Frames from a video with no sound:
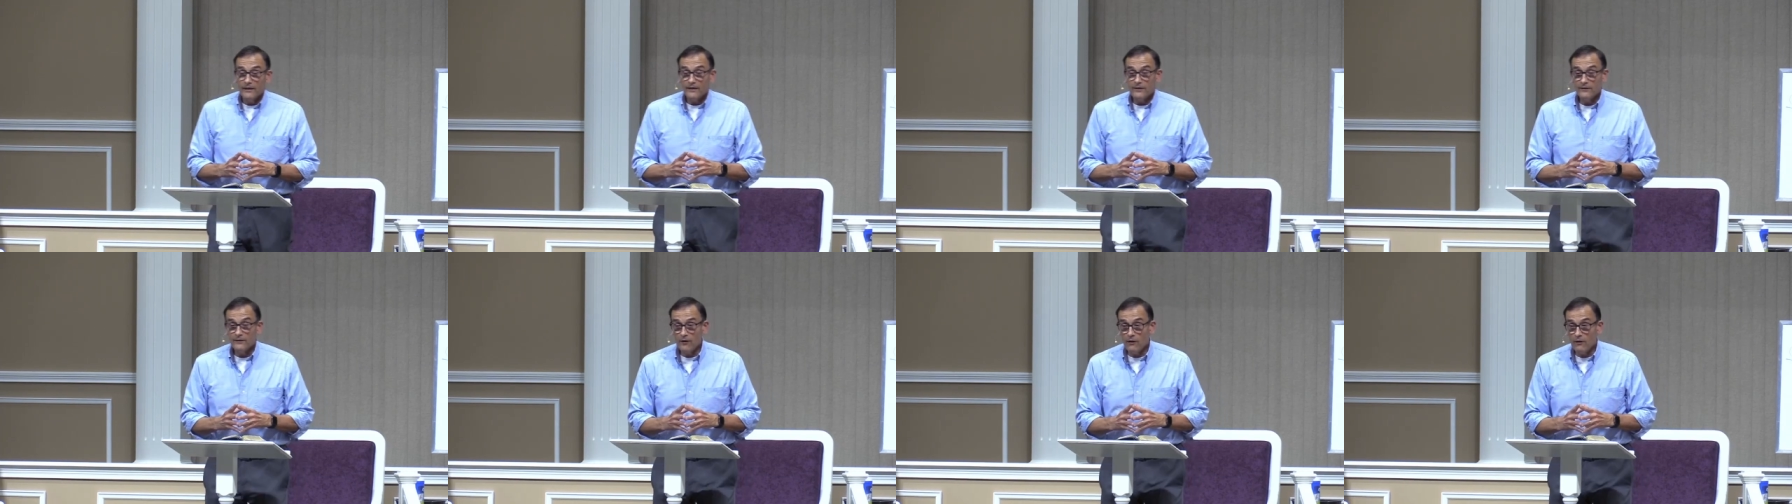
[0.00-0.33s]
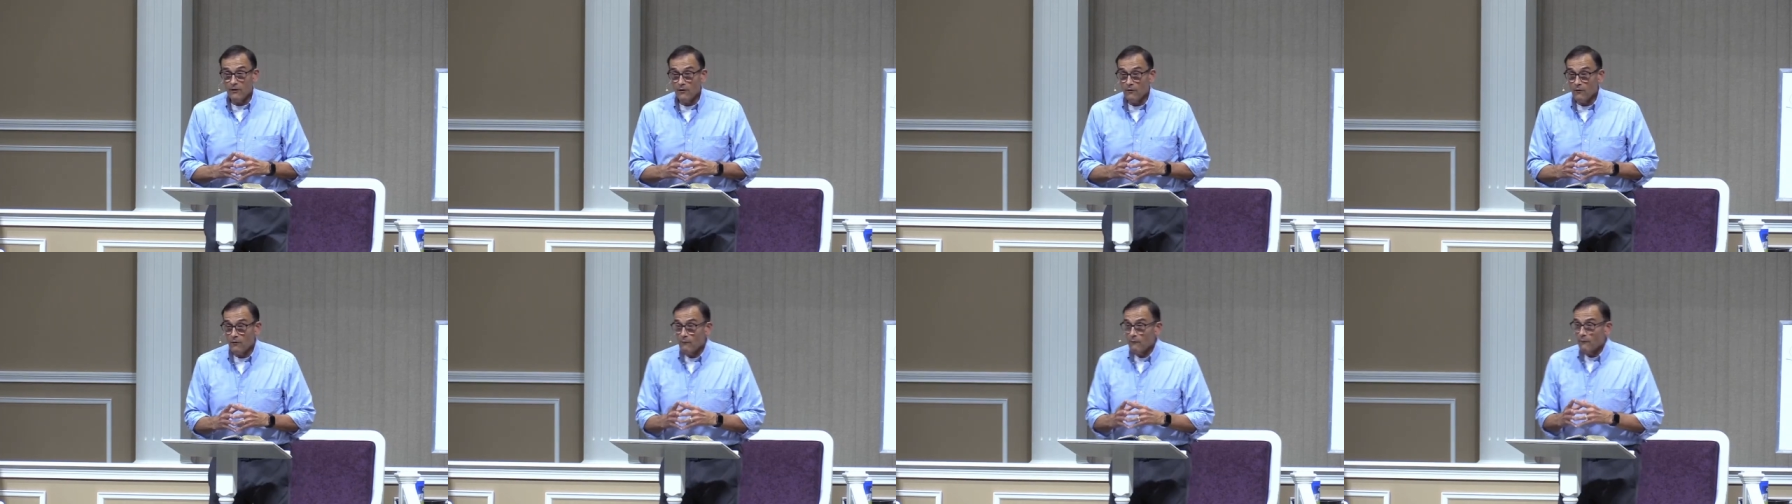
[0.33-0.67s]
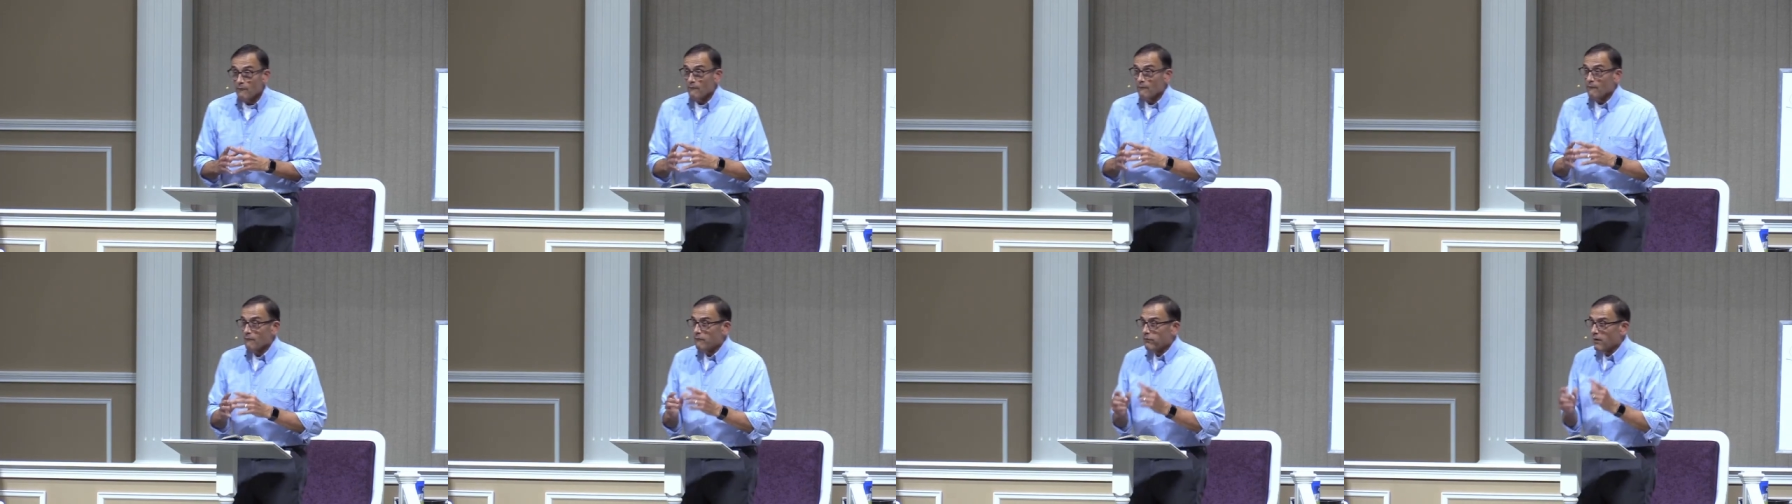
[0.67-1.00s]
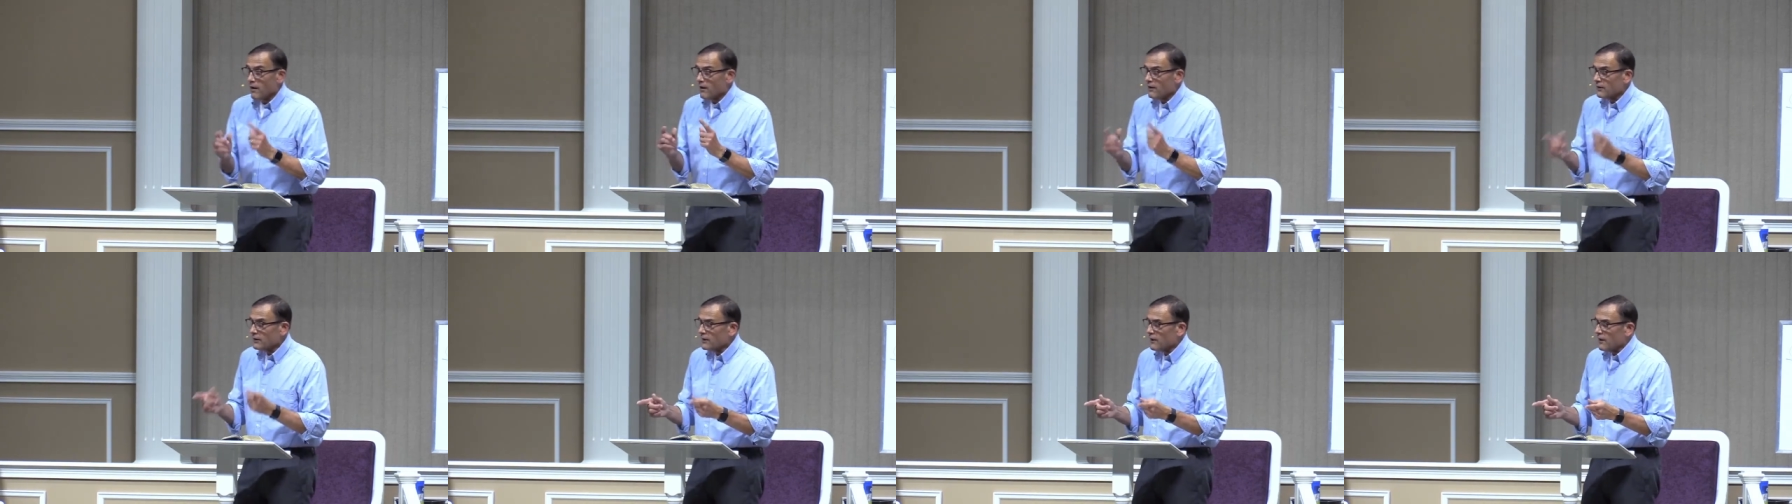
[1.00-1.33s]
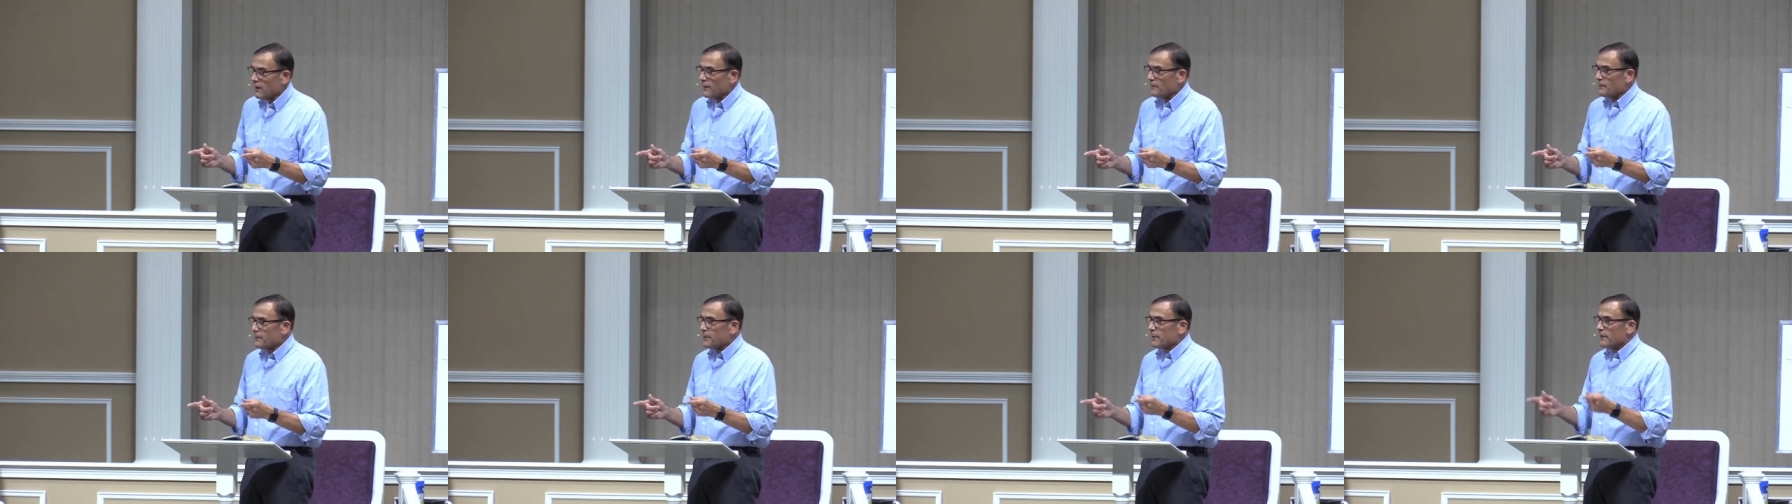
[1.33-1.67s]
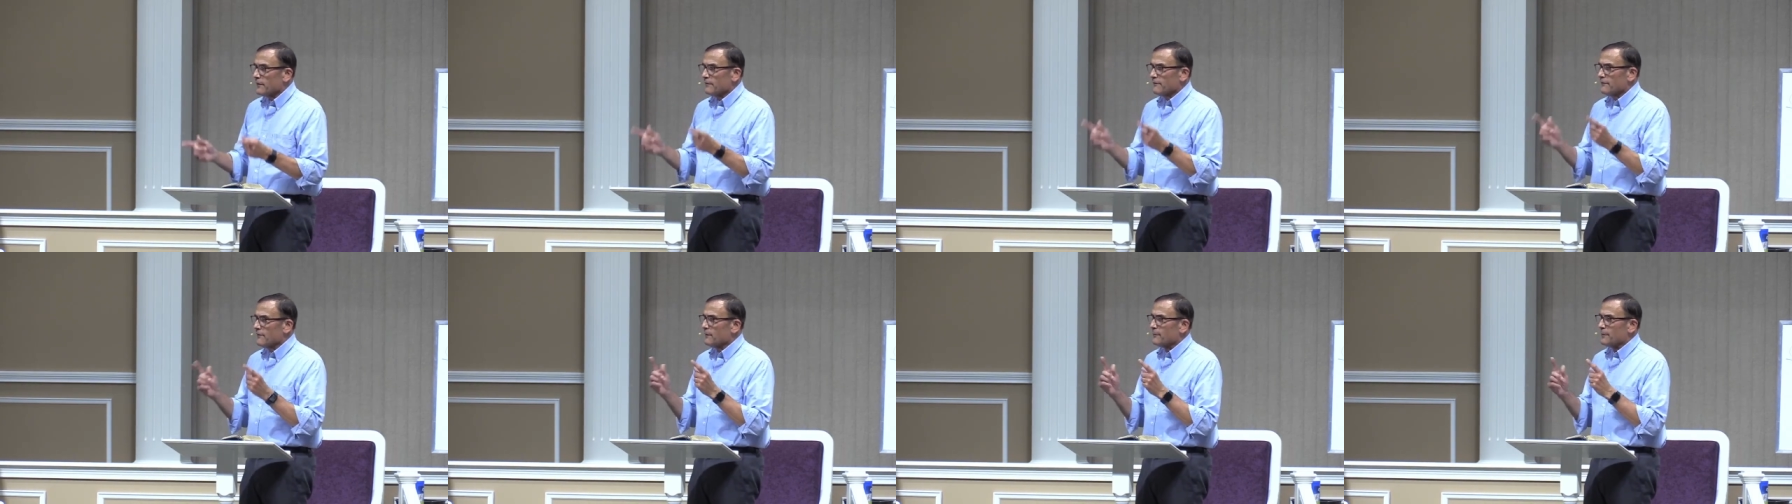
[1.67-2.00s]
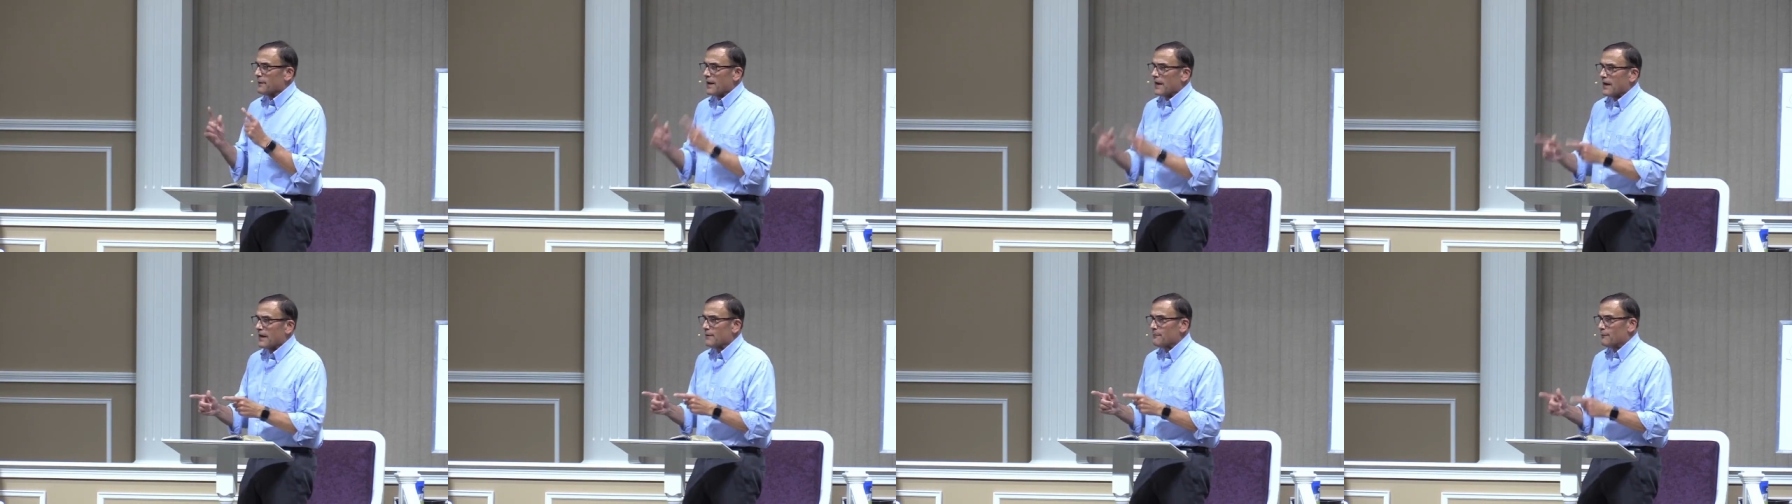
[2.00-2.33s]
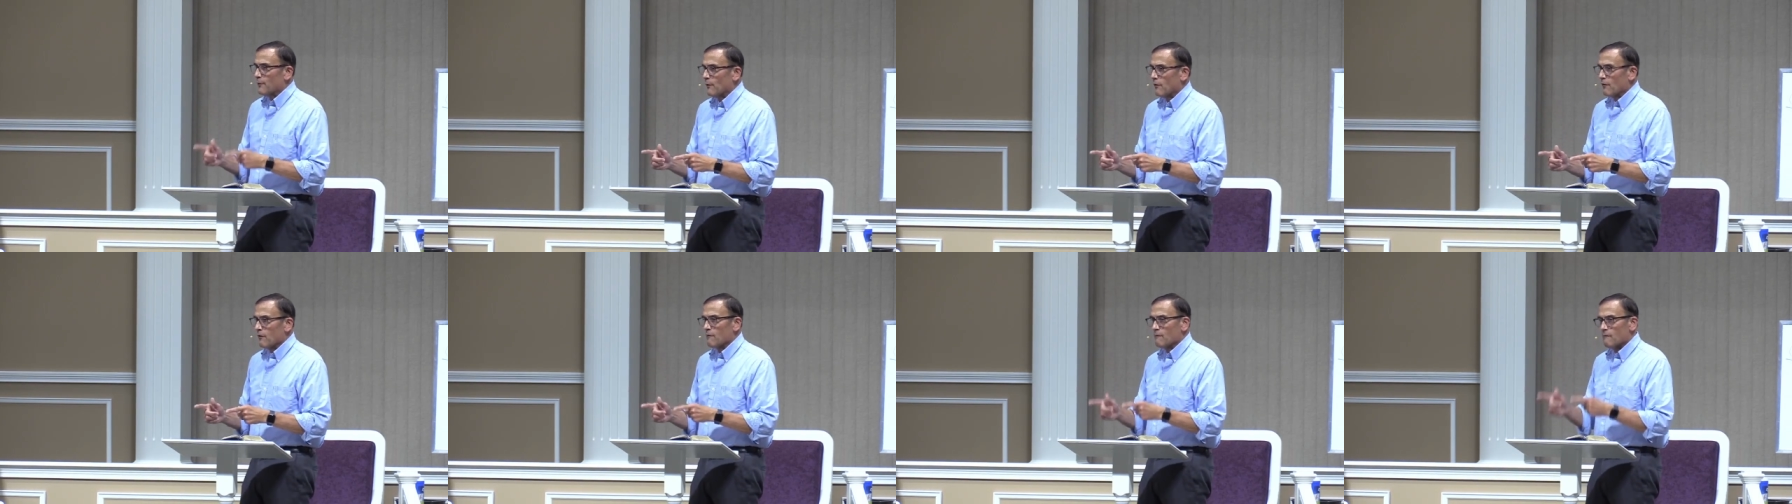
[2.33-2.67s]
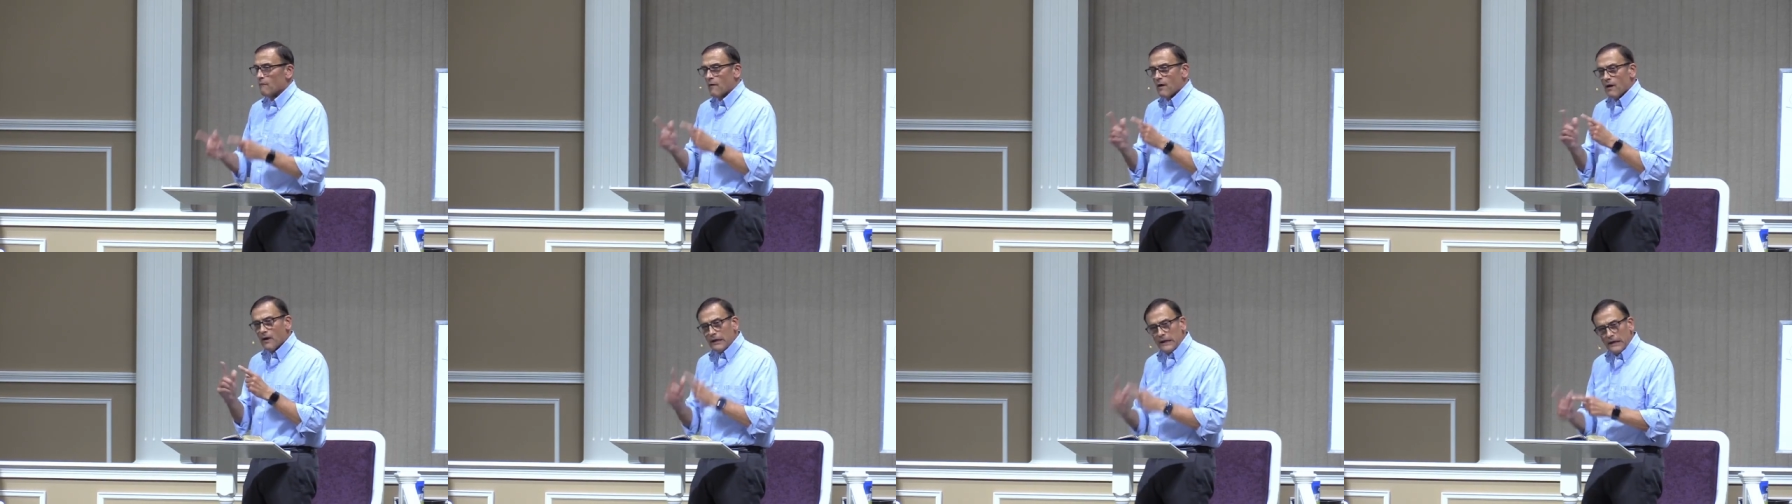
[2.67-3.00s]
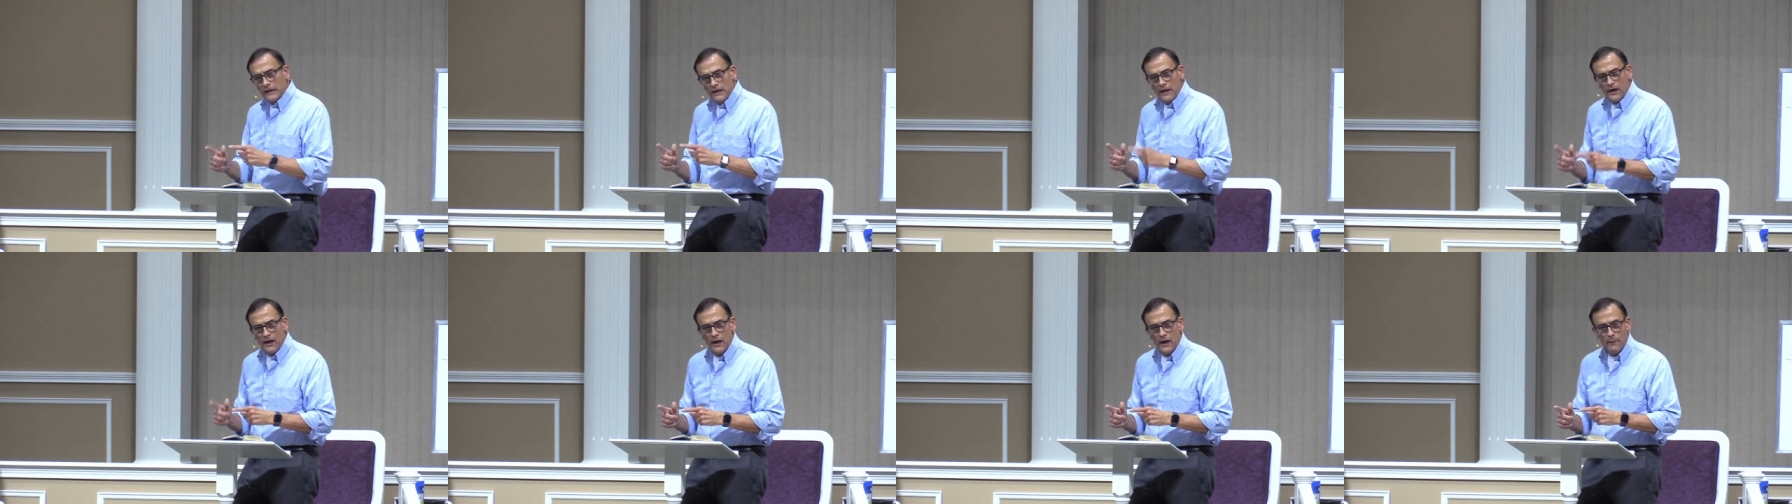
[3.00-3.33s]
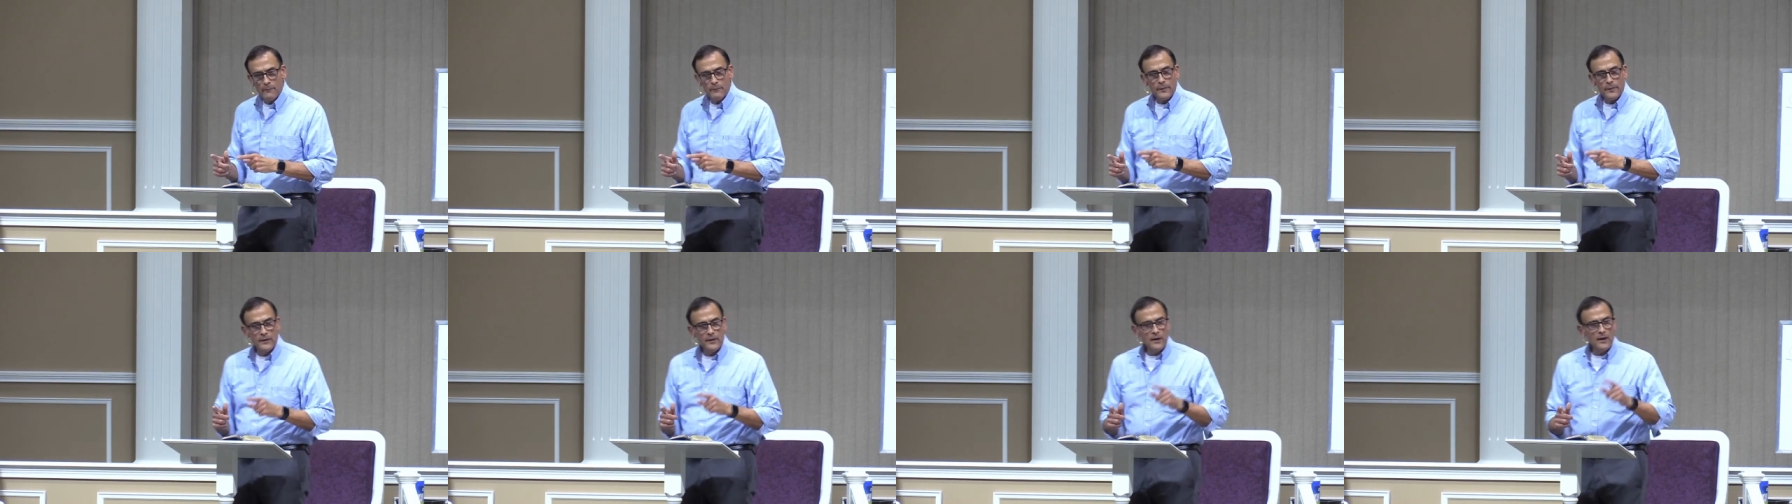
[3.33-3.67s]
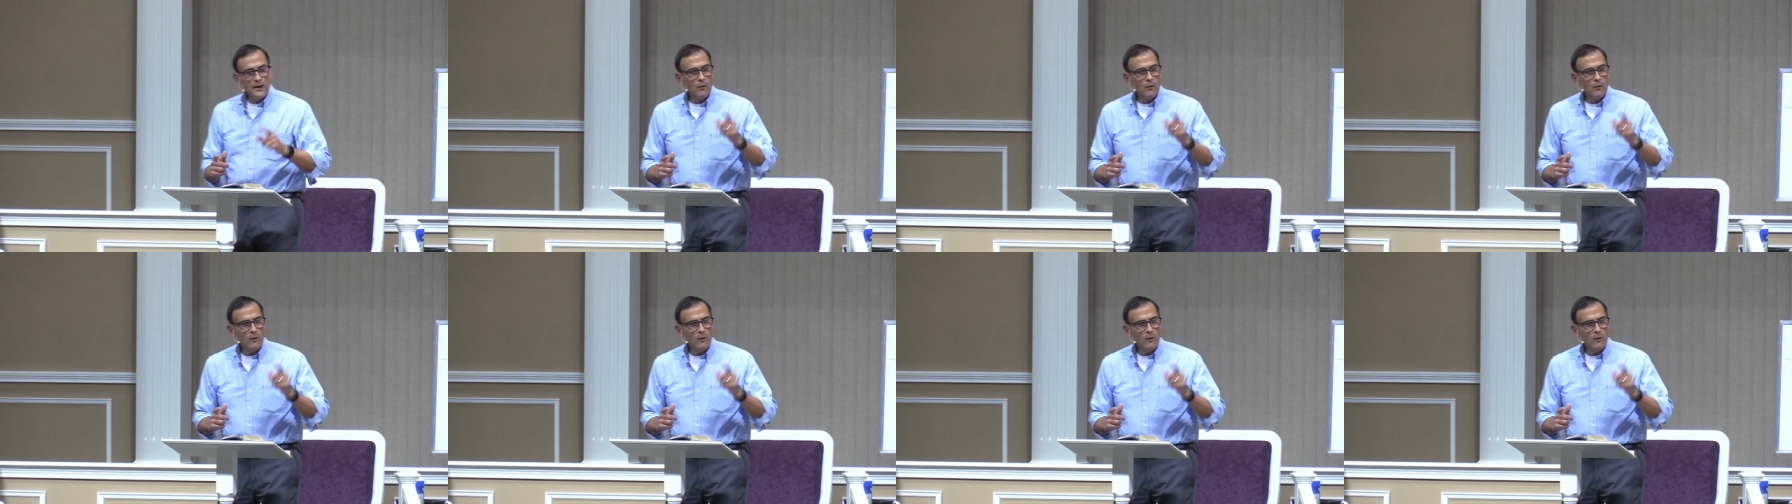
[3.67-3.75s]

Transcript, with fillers: You know, mark up the Bible, mark it up.